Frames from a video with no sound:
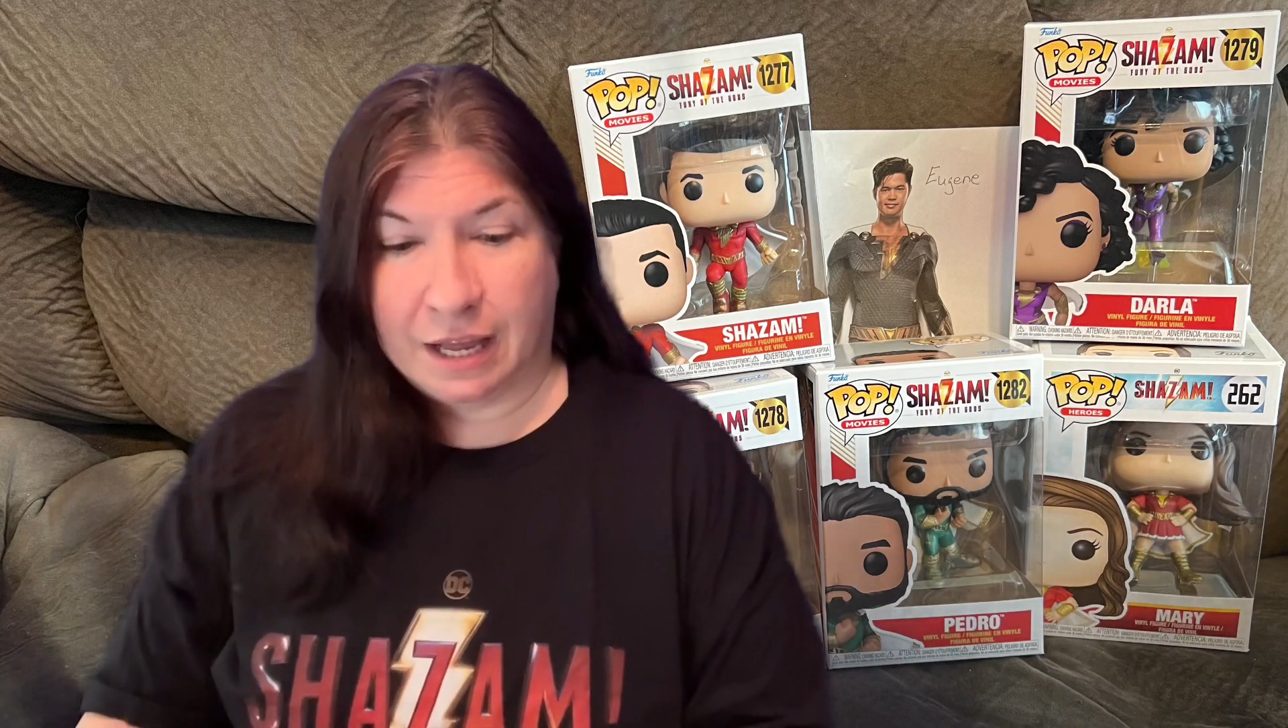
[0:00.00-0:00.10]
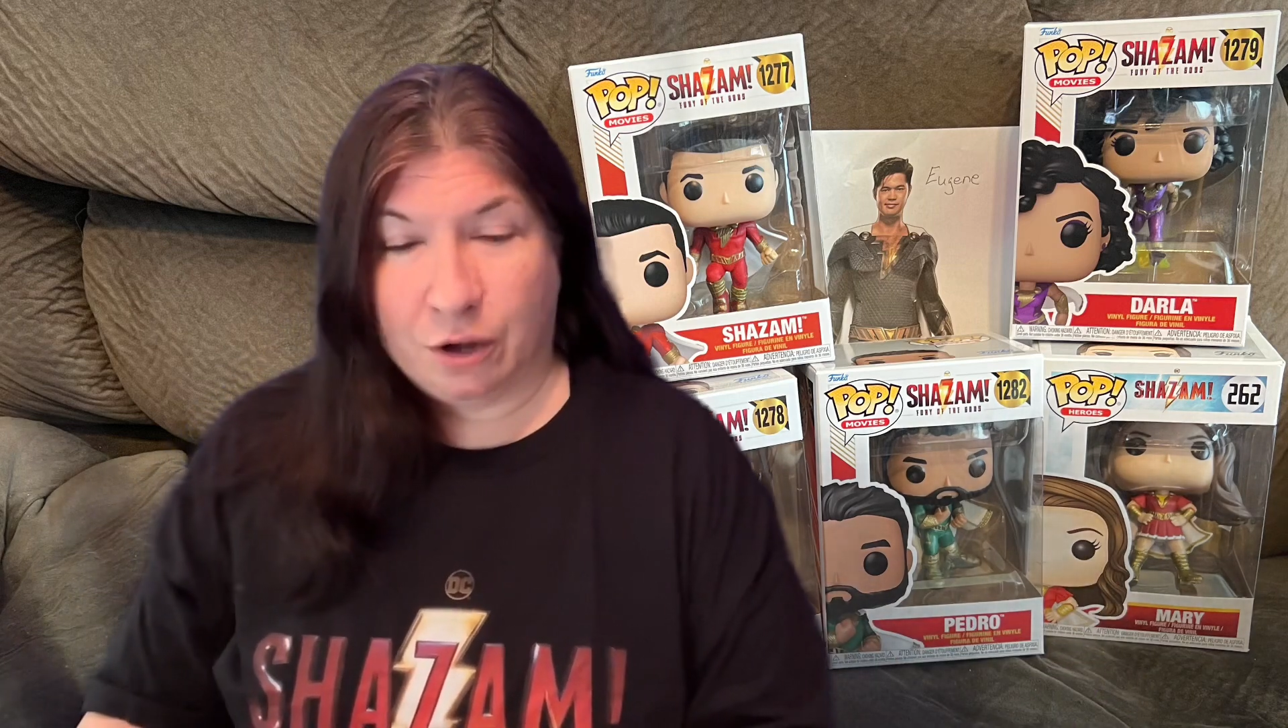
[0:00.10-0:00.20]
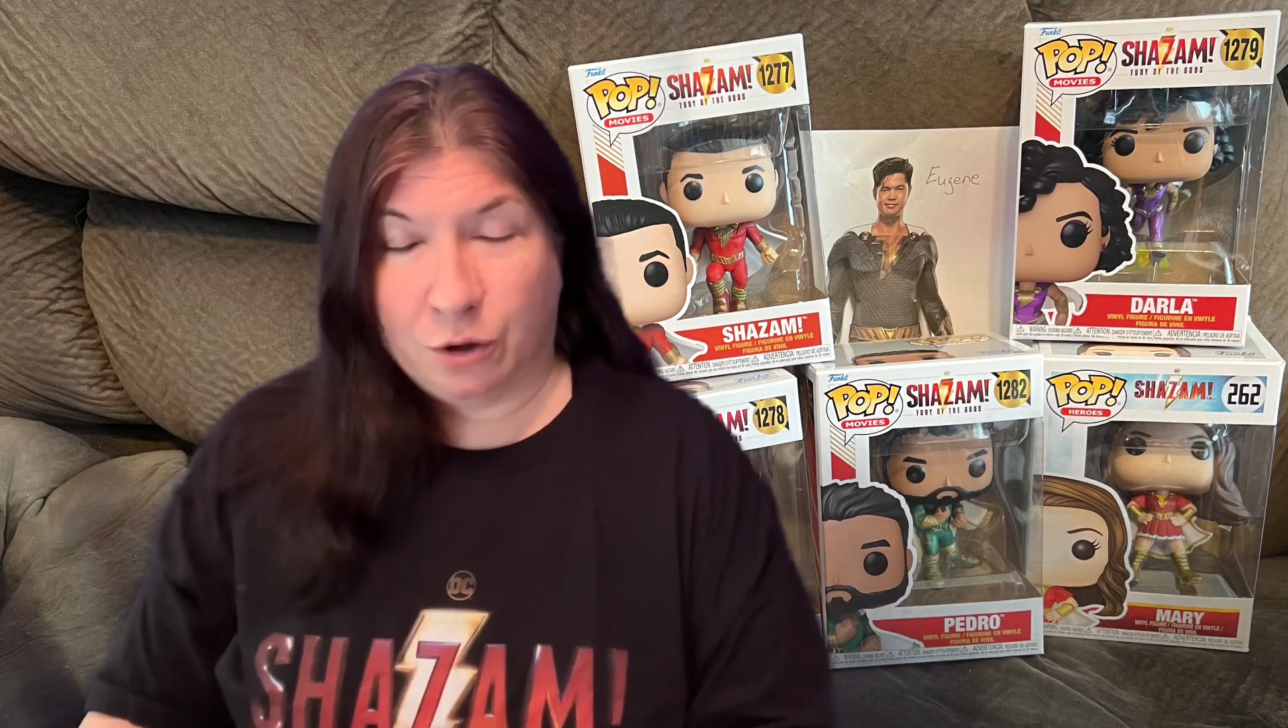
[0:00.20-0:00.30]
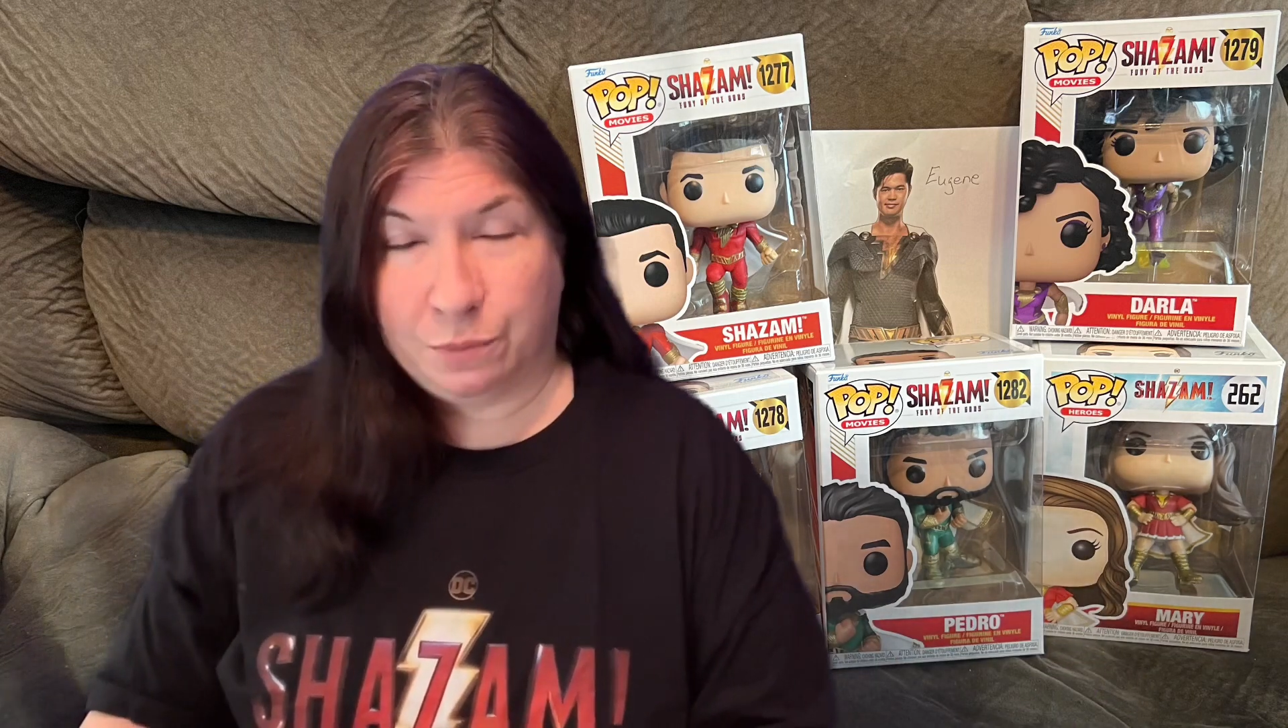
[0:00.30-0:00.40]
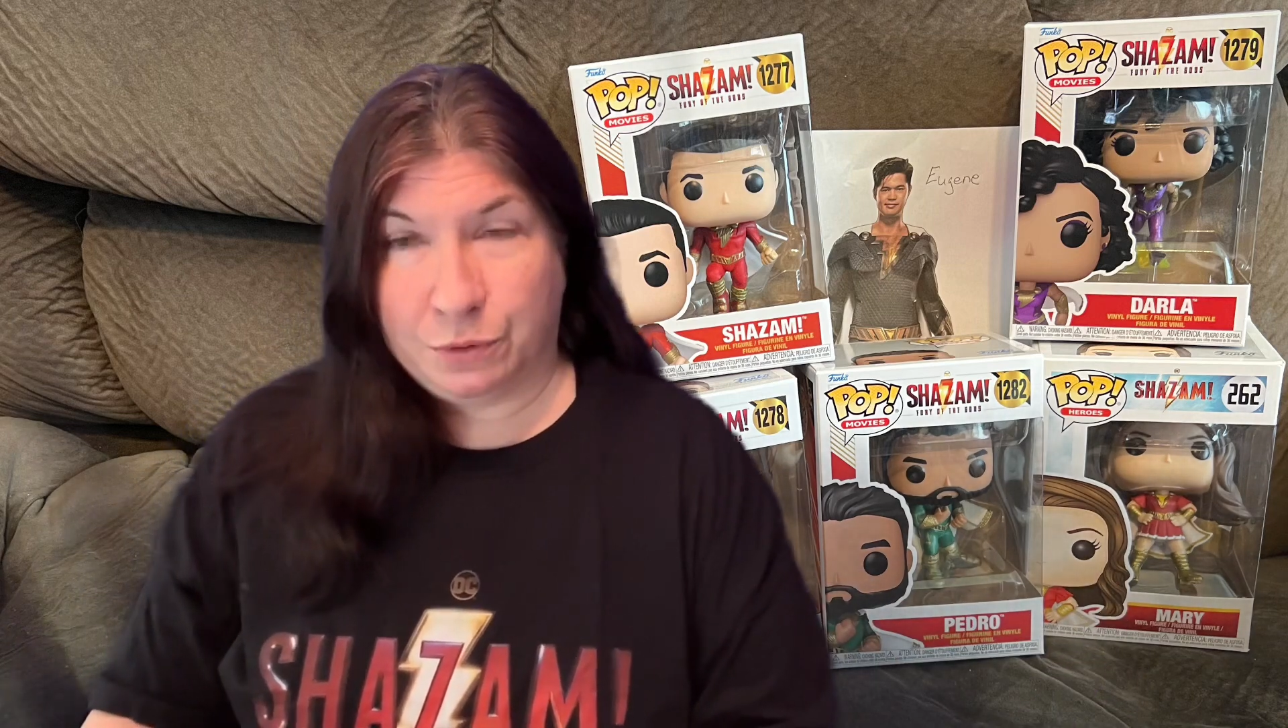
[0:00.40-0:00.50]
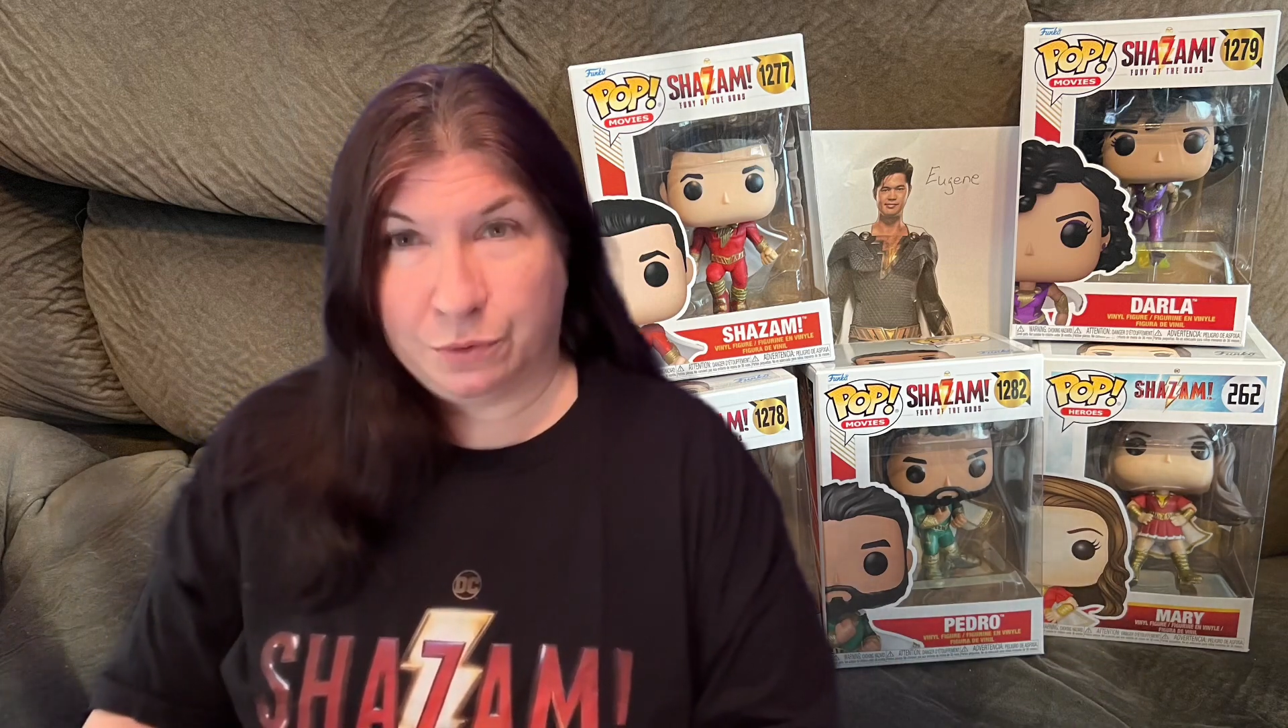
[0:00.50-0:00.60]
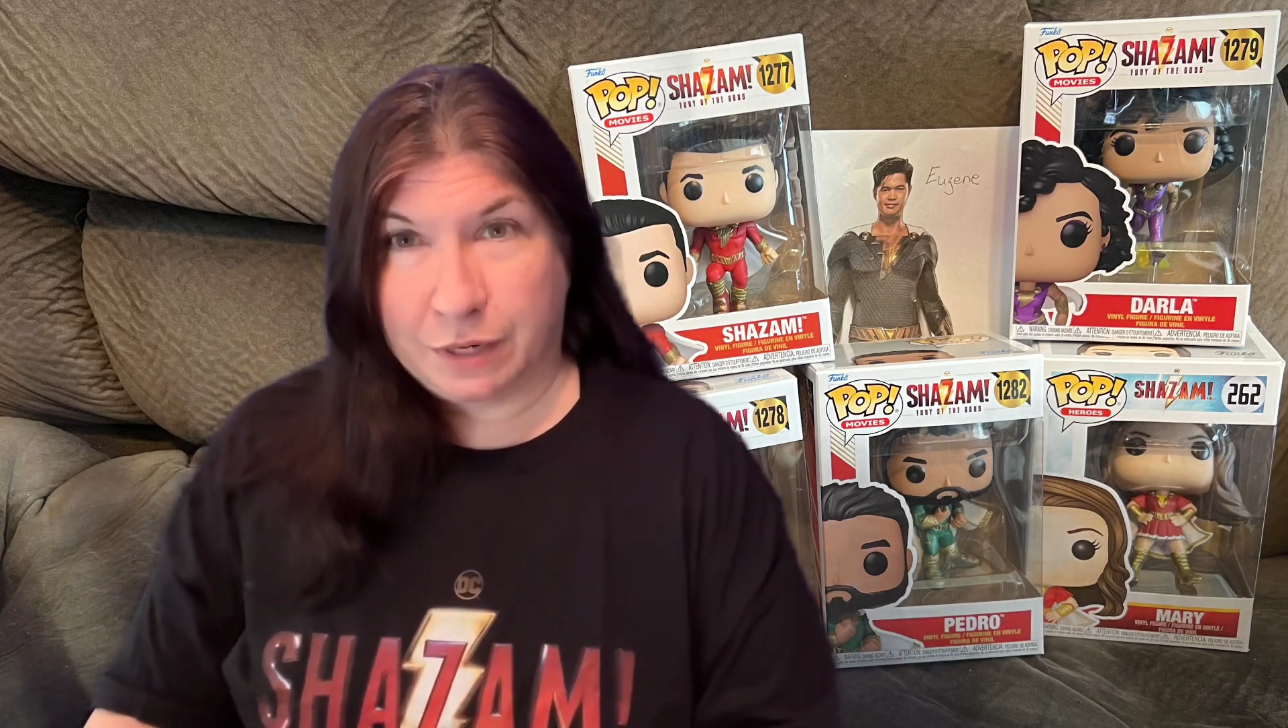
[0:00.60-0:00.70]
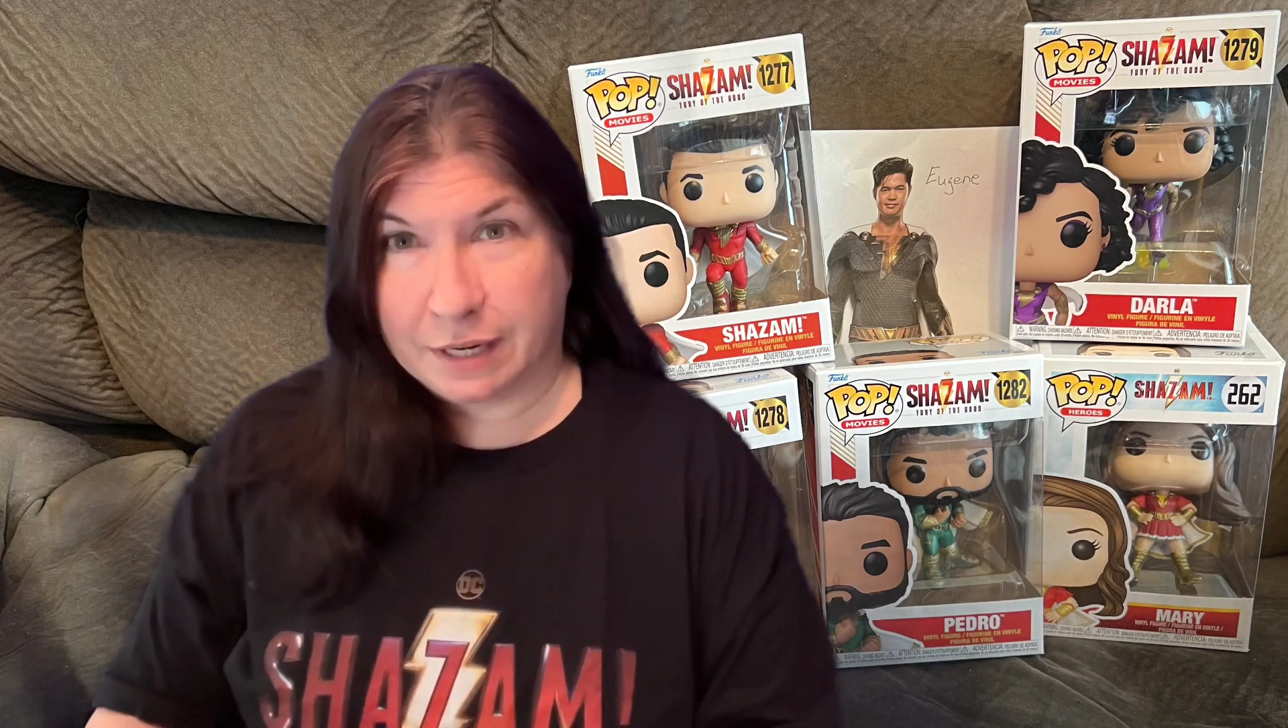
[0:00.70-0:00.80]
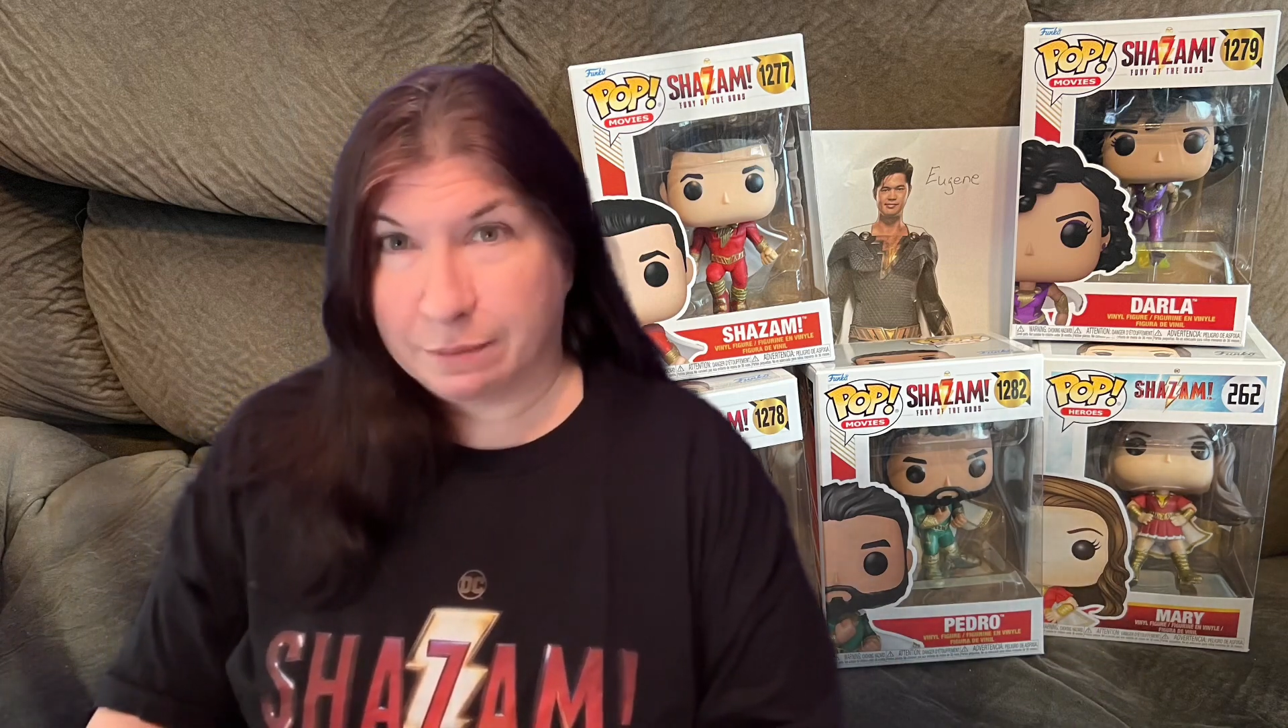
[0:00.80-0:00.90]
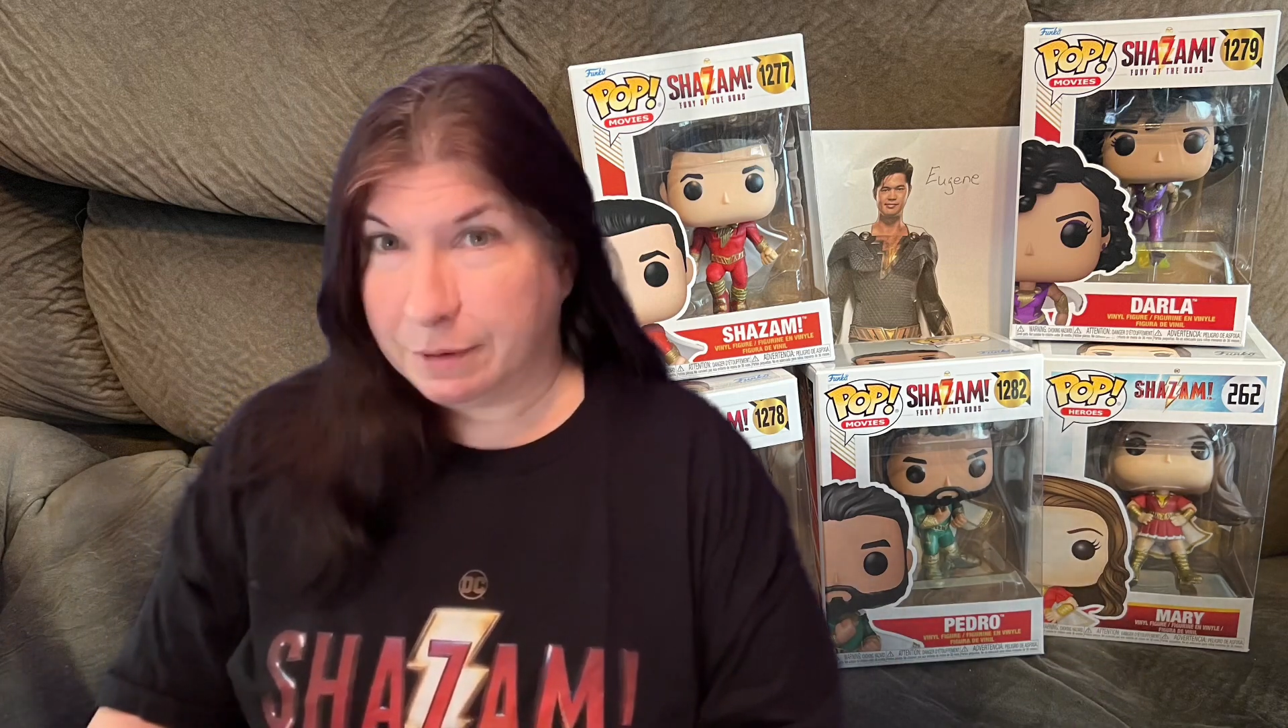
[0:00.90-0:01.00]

hope you liked